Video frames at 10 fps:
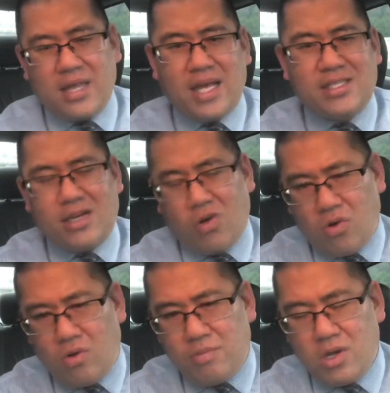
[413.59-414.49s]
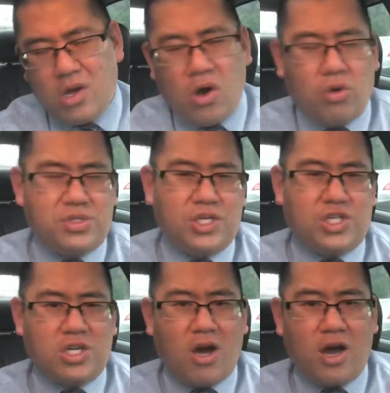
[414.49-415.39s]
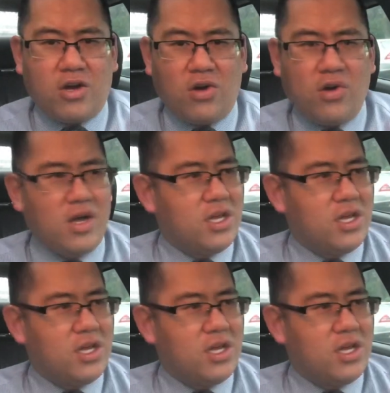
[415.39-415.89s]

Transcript: That's at home, hosting Chicago.